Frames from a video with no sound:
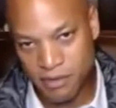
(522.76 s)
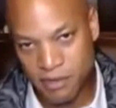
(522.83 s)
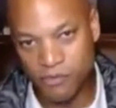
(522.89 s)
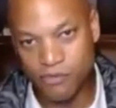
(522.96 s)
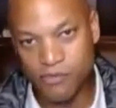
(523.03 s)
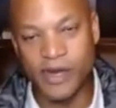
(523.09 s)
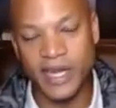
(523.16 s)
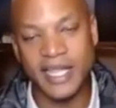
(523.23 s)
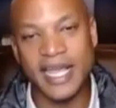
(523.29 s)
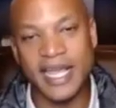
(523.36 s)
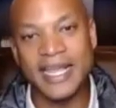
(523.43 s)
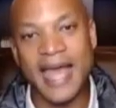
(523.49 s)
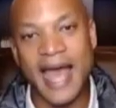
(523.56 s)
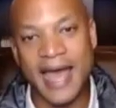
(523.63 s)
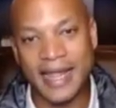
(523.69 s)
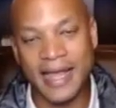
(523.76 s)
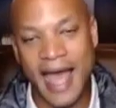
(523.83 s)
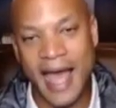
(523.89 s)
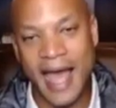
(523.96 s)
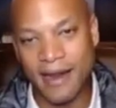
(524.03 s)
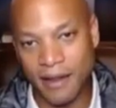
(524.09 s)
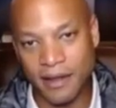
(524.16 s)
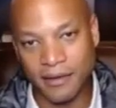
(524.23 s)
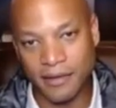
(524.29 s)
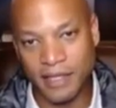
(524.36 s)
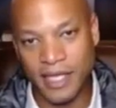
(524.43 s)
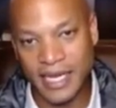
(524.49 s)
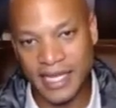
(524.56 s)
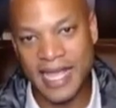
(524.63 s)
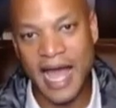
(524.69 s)
getting
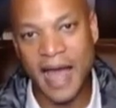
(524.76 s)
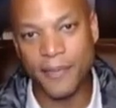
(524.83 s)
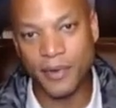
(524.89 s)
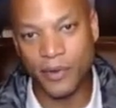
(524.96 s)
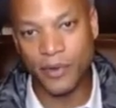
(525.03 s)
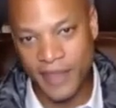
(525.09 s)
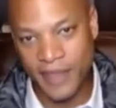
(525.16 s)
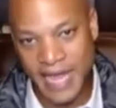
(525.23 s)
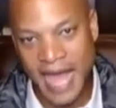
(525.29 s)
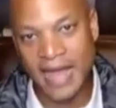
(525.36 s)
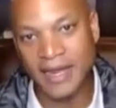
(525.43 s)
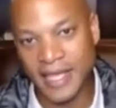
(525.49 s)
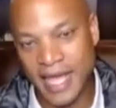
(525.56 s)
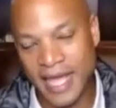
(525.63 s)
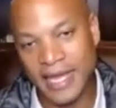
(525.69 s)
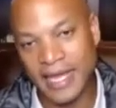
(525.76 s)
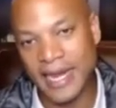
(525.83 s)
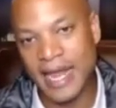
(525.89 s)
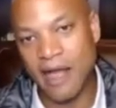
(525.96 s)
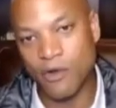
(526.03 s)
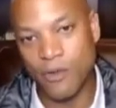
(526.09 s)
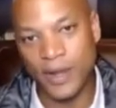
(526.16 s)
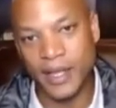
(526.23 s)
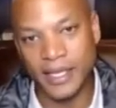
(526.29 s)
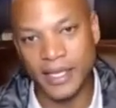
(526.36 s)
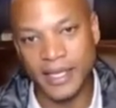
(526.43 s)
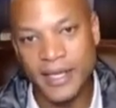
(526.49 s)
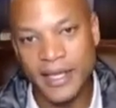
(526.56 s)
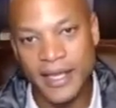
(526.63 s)
capital and then allocating it out quickly.